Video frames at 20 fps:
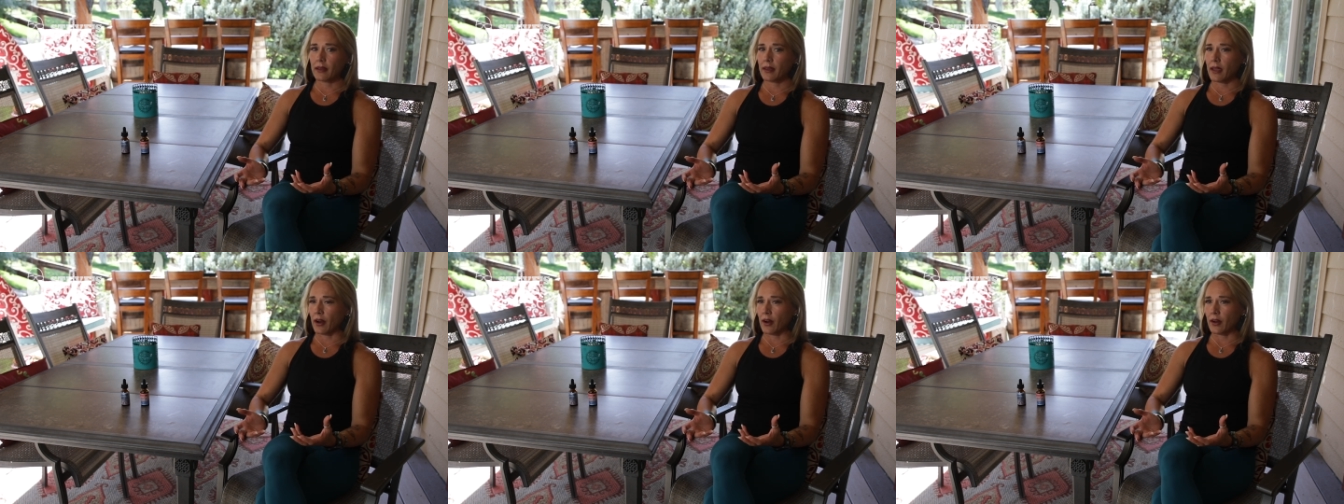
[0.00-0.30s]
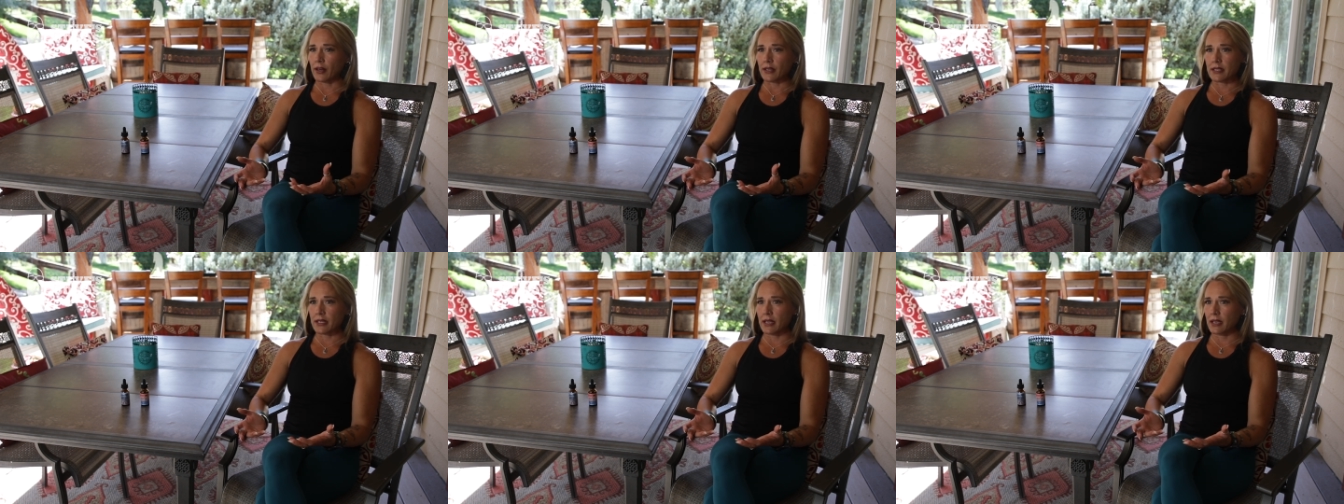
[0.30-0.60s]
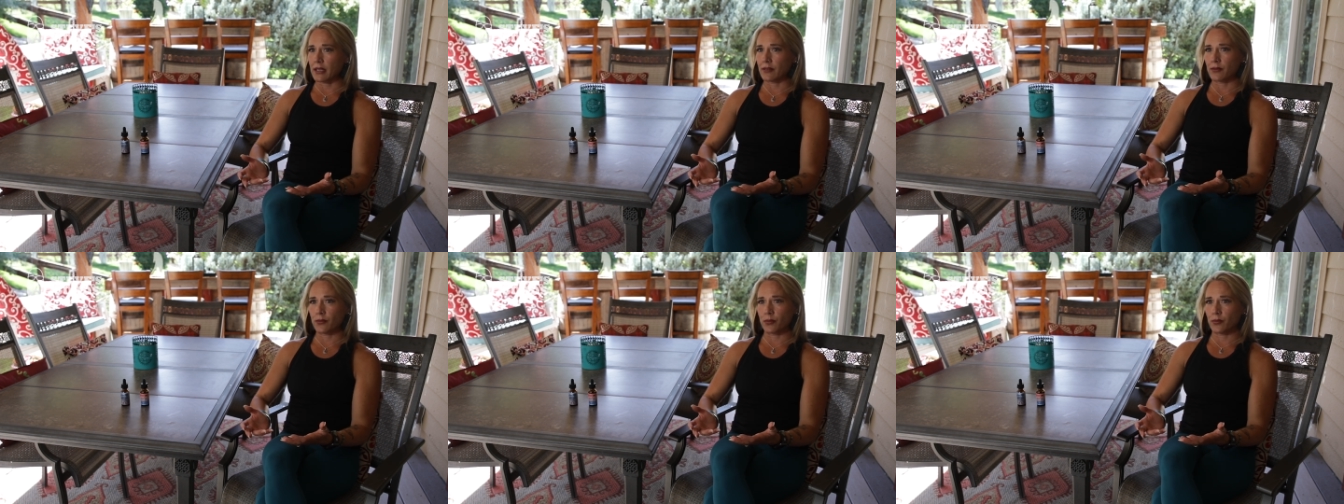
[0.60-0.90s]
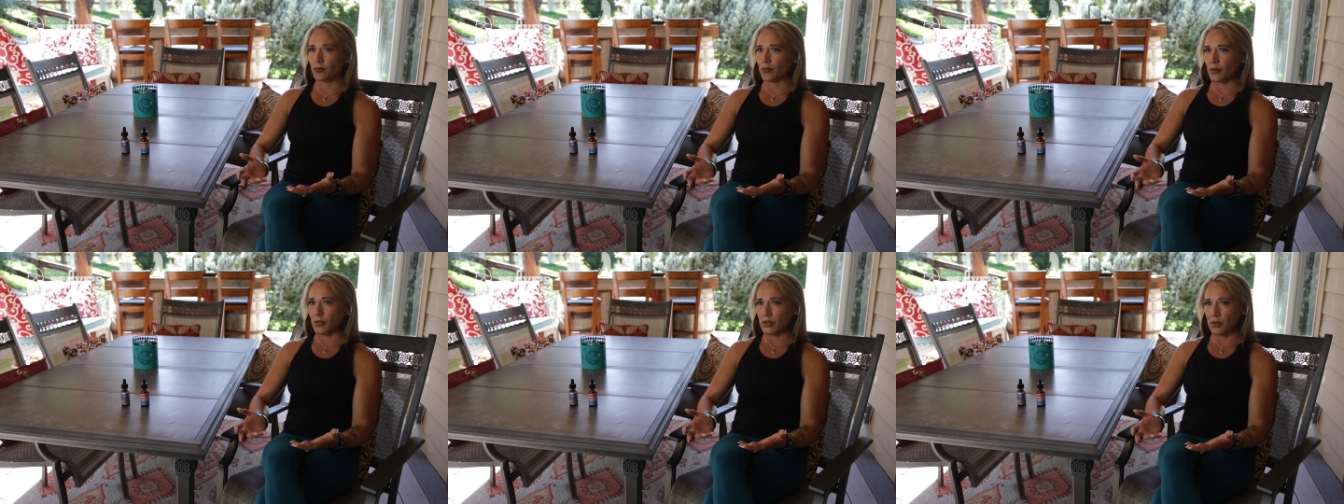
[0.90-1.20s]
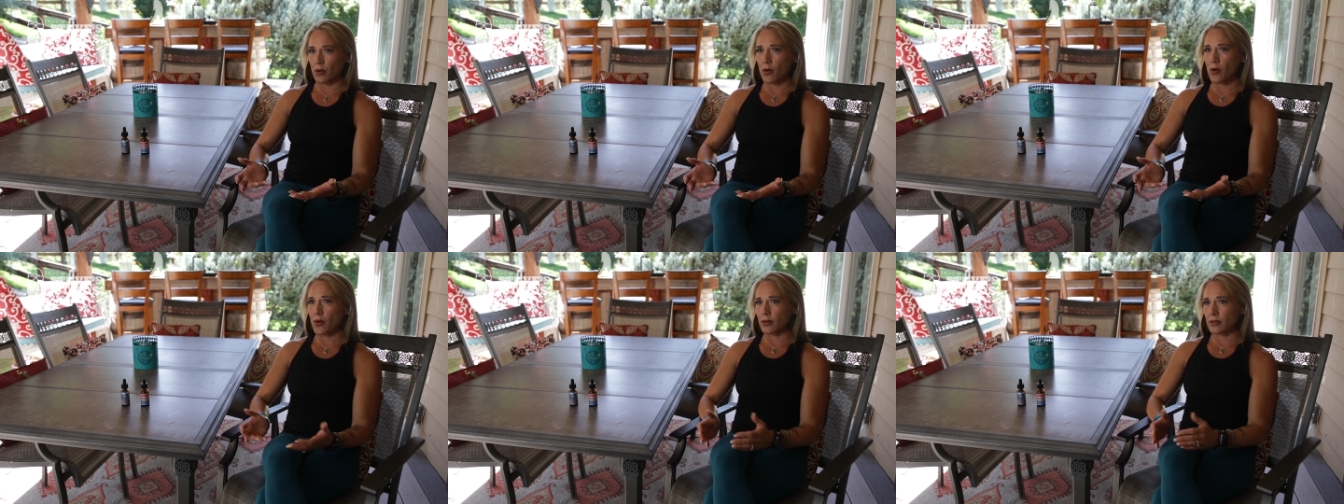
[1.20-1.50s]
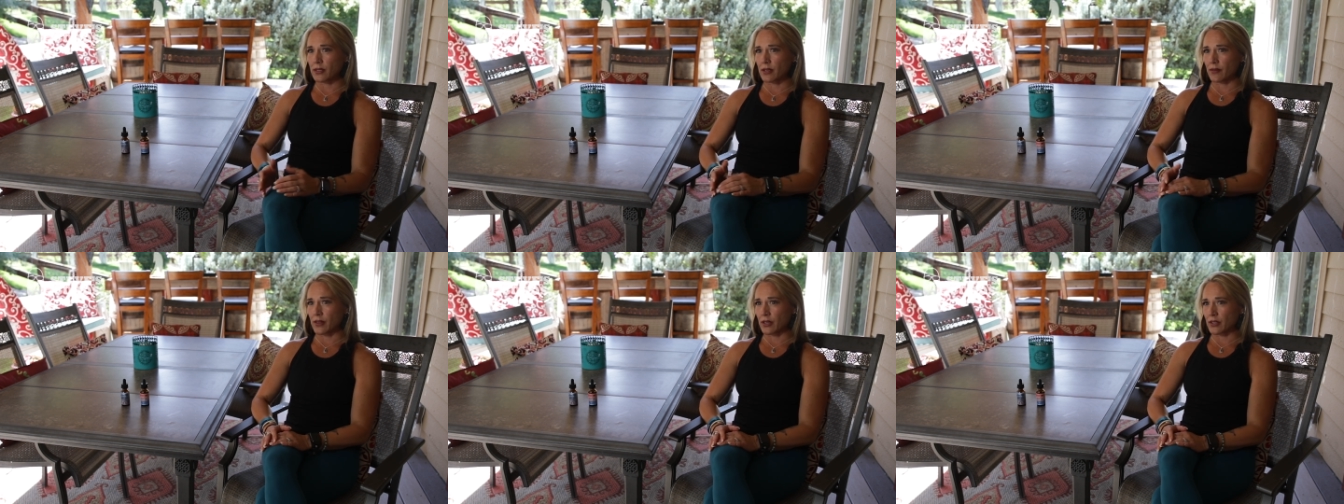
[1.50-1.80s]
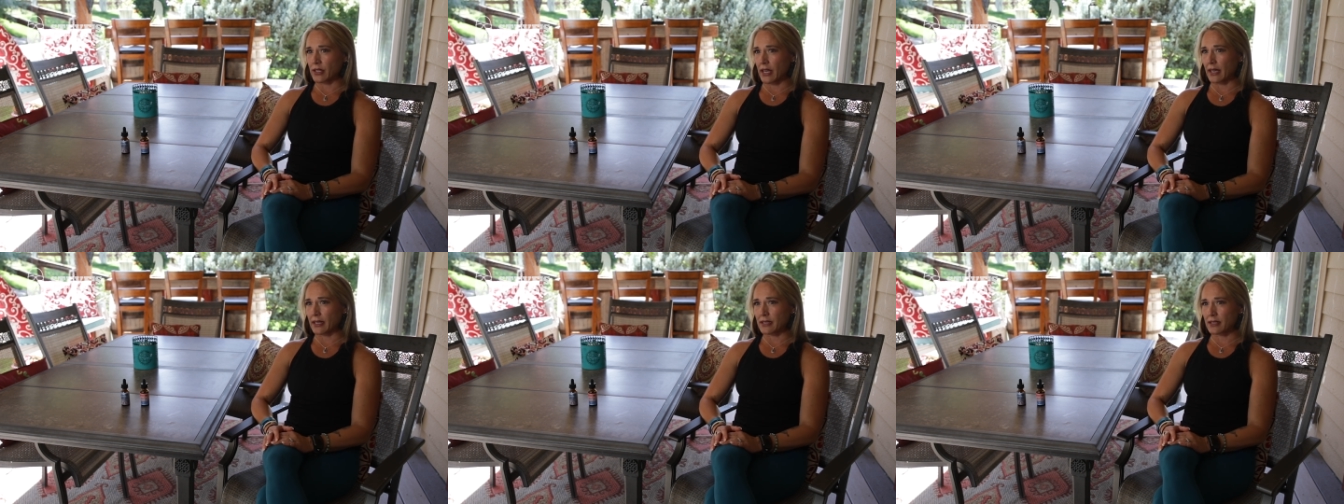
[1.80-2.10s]
guaranteed results if they're
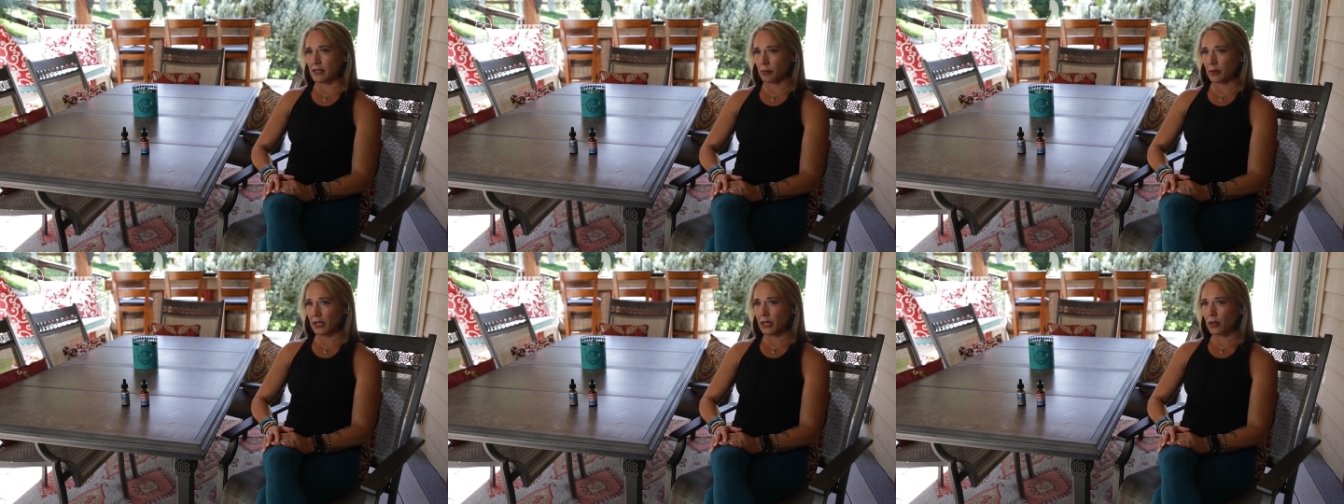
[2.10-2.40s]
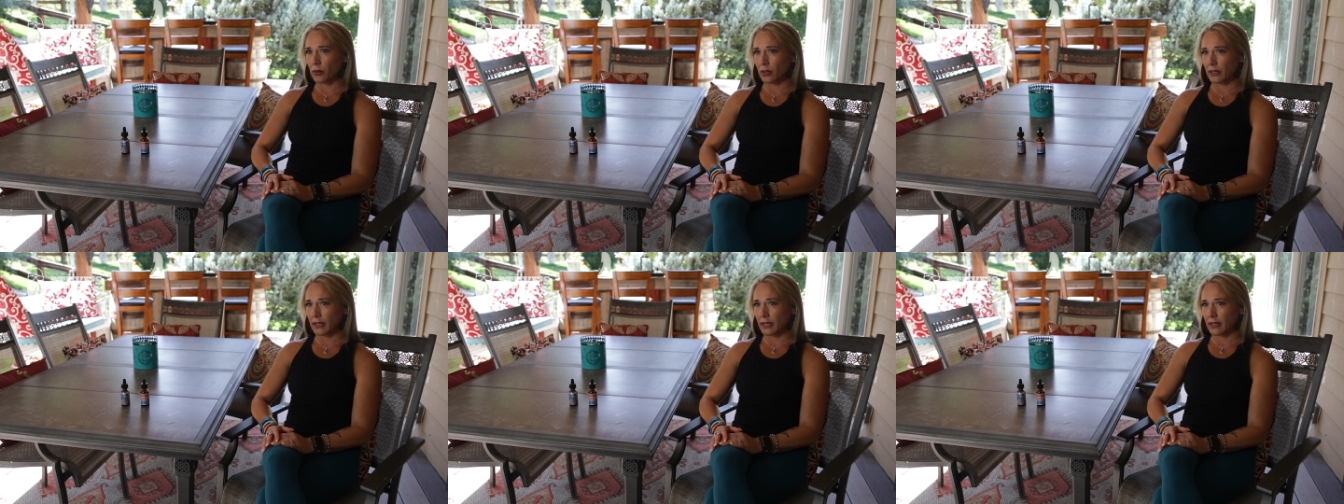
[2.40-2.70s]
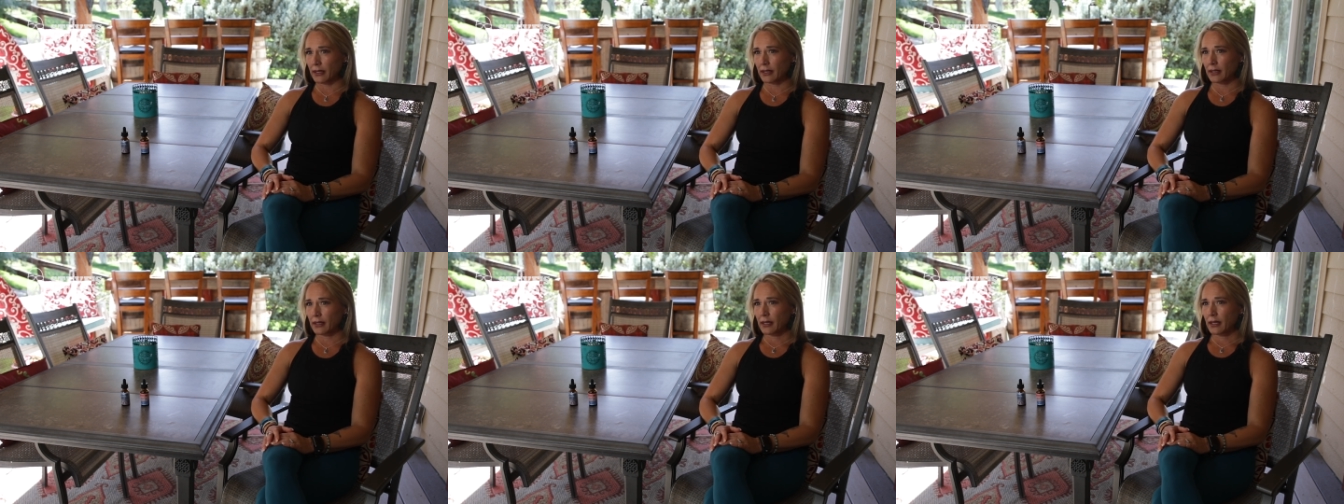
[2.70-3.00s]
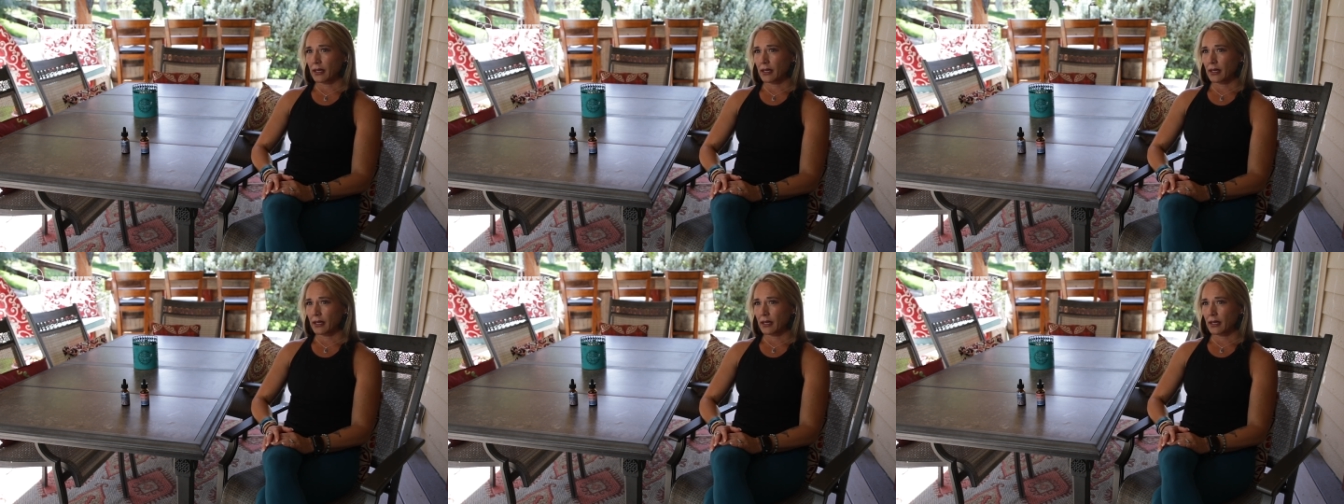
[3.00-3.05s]
taken sublingually.